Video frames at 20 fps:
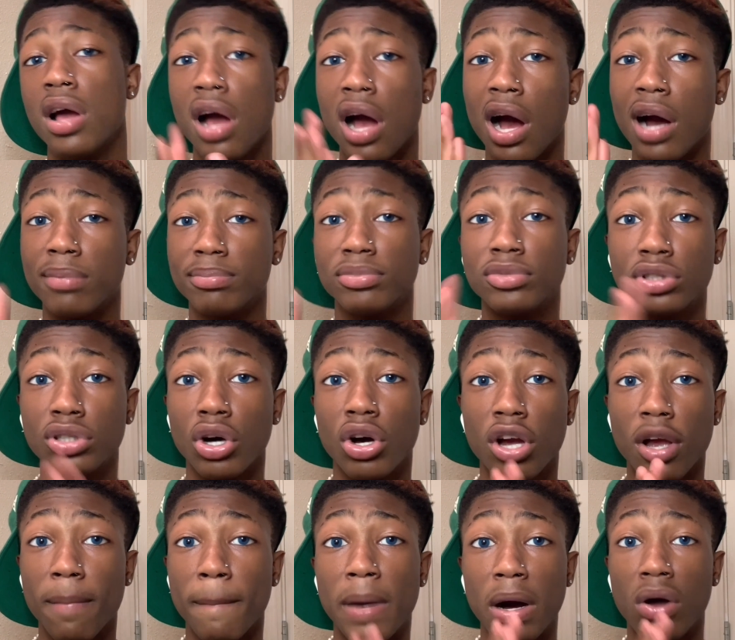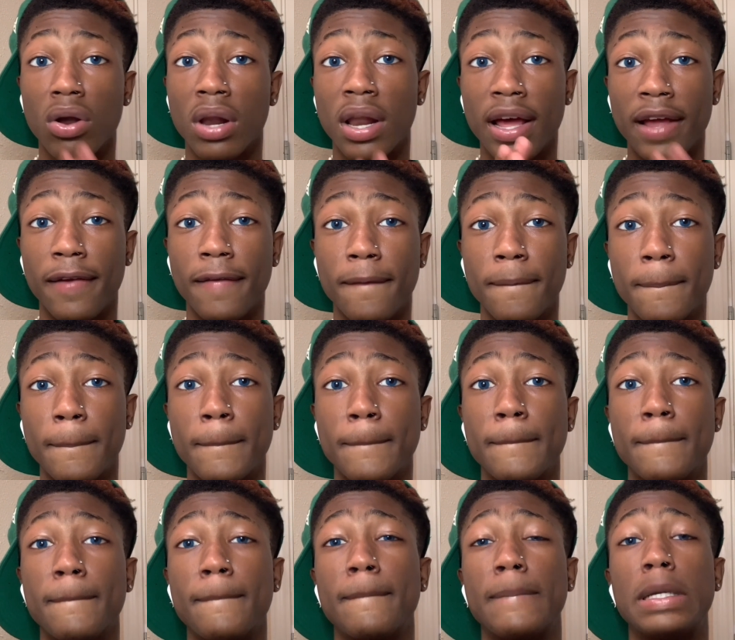I'm talking about like,
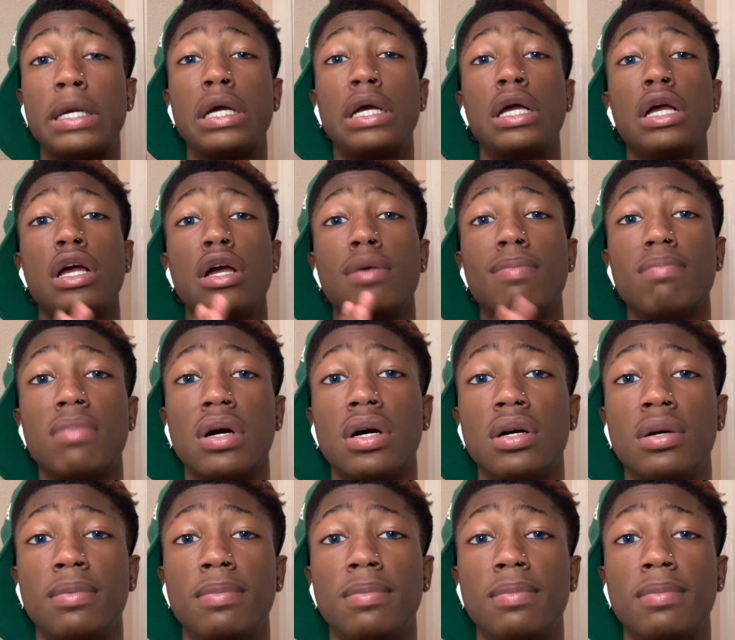bro.